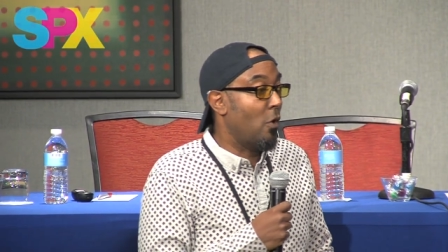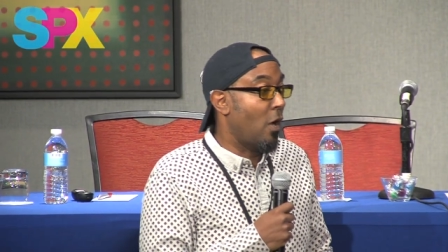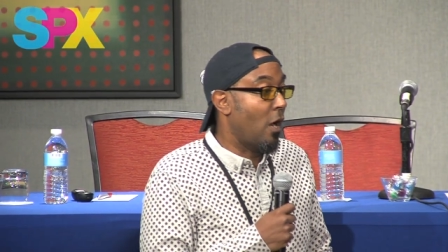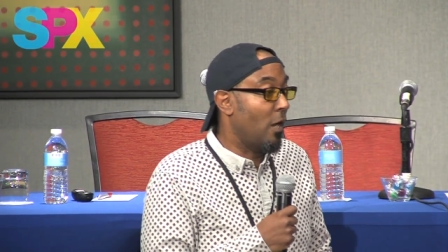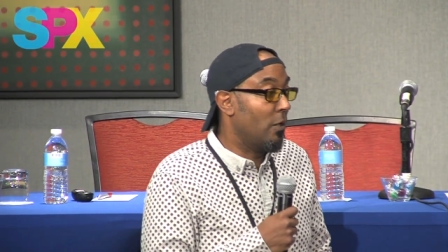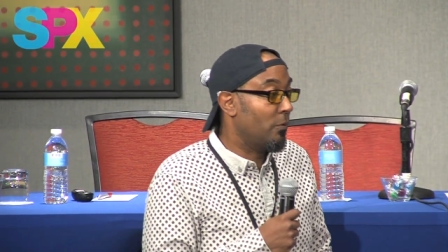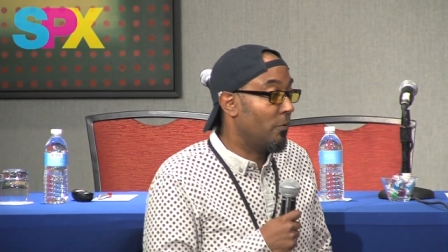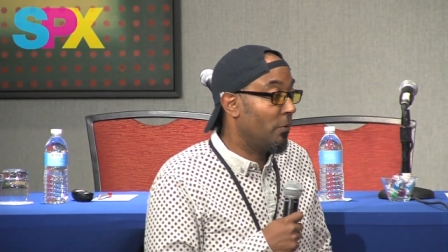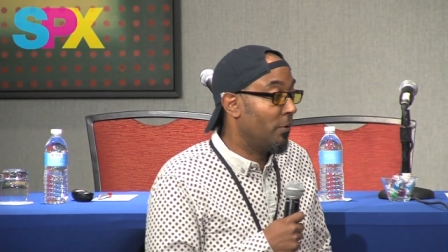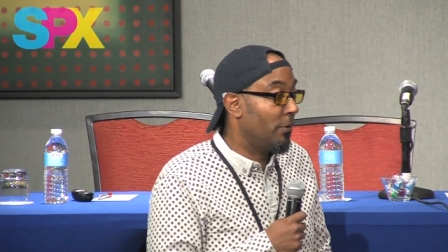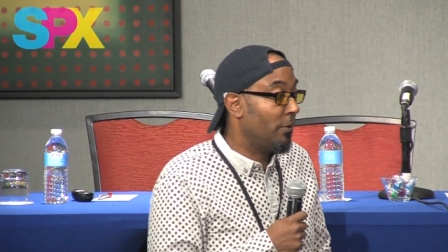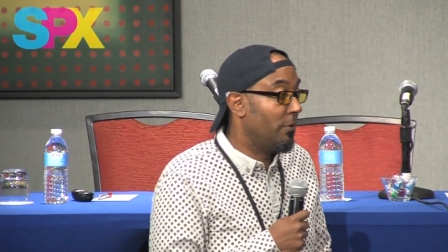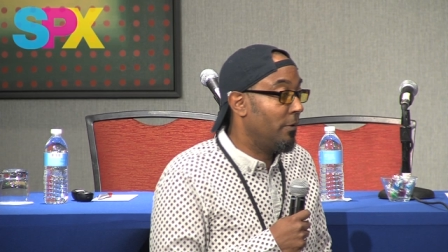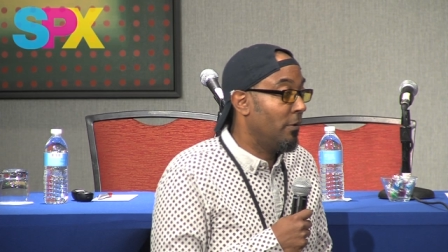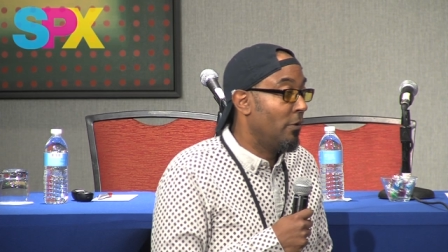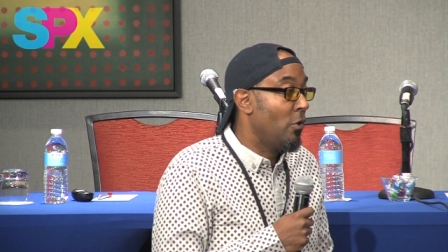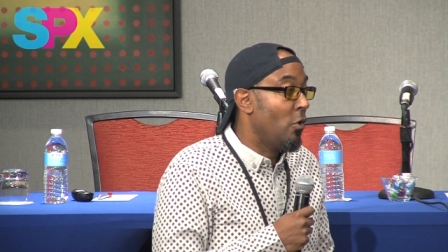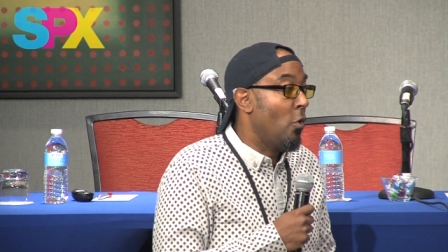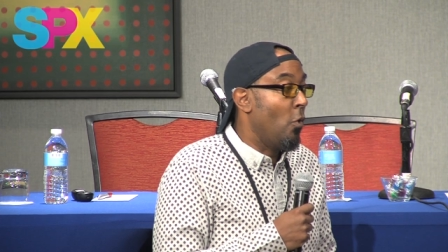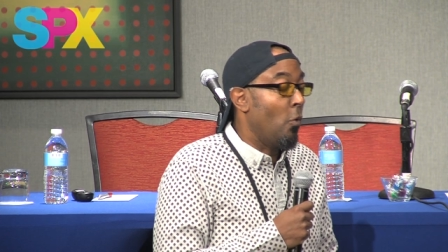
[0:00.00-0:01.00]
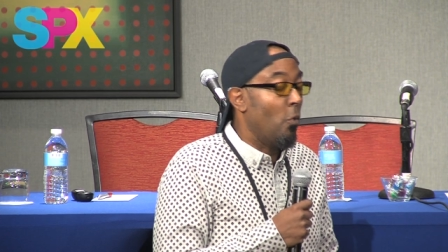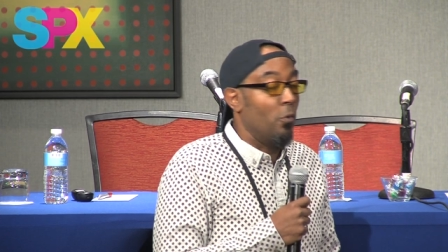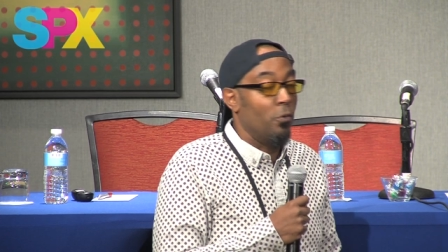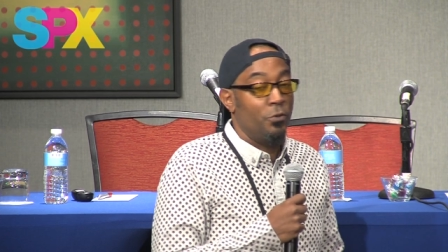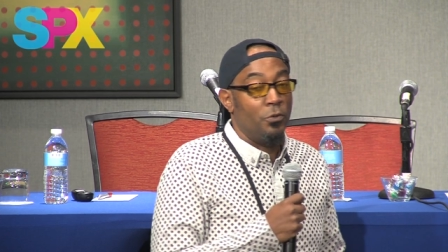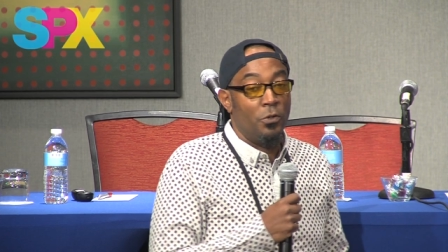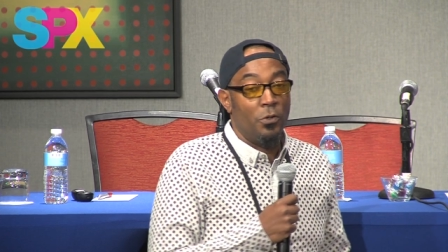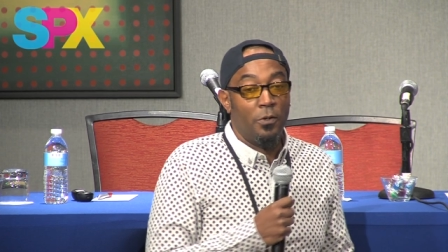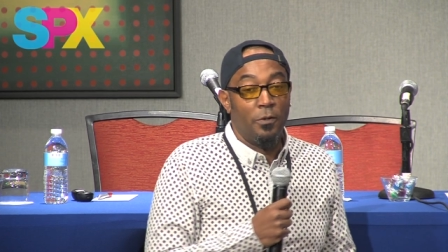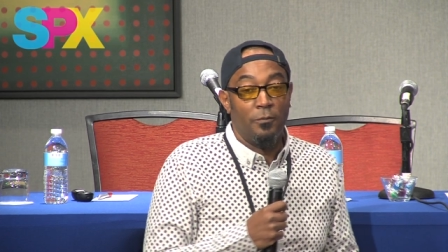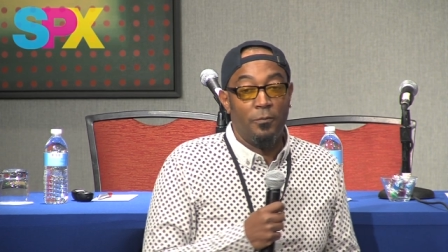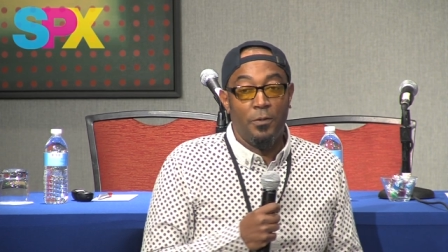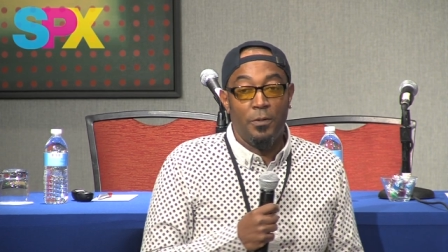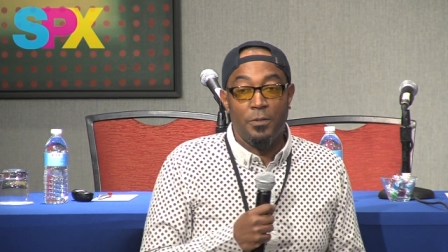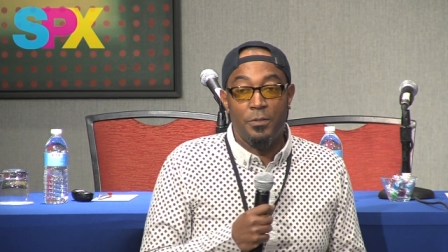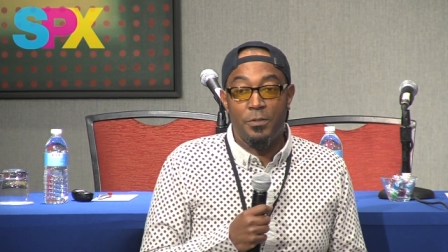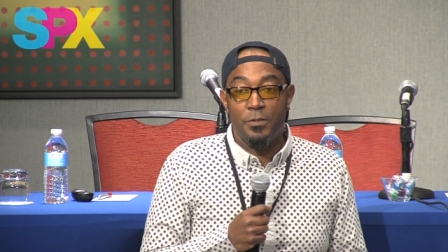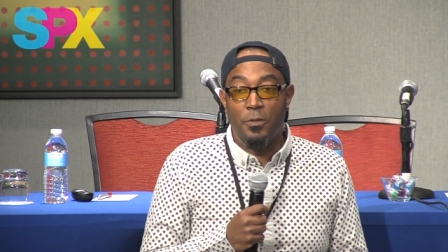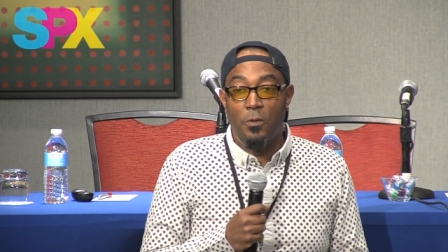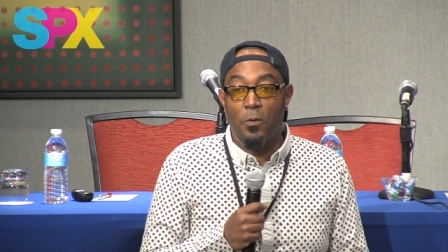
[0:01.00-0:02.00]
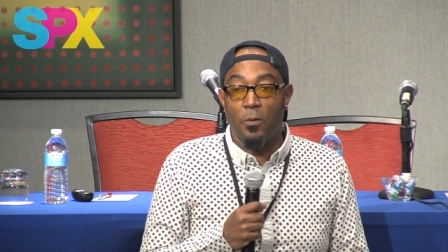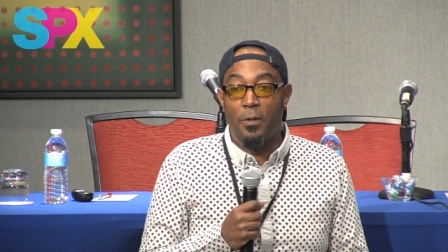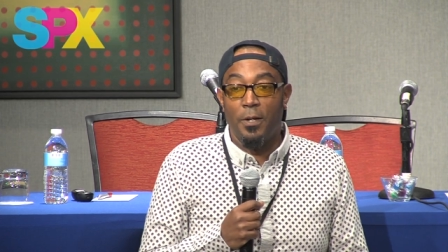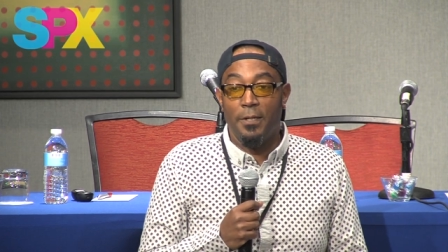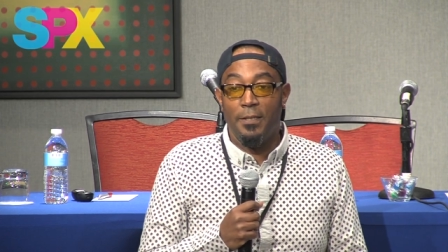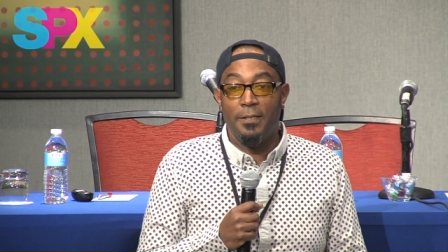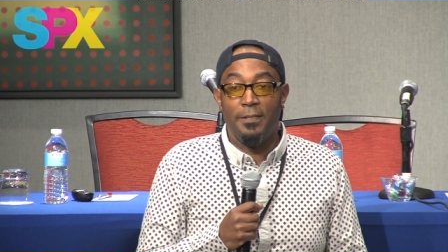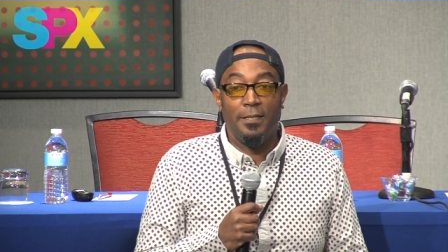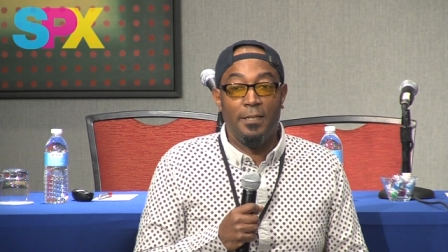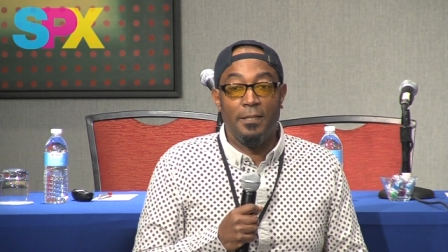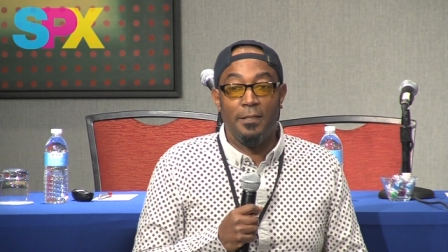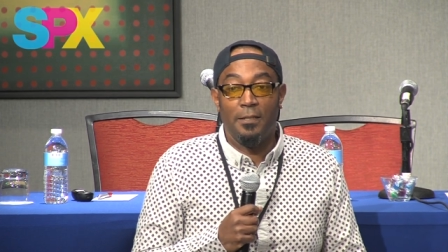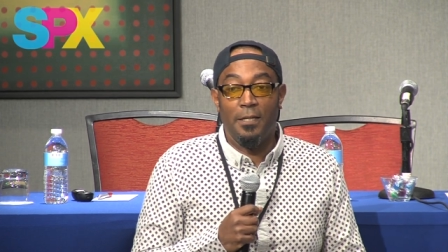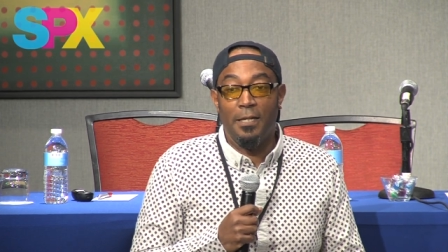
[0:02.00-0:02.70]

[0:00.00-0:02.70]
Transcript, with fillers: awkward or nervous or anything.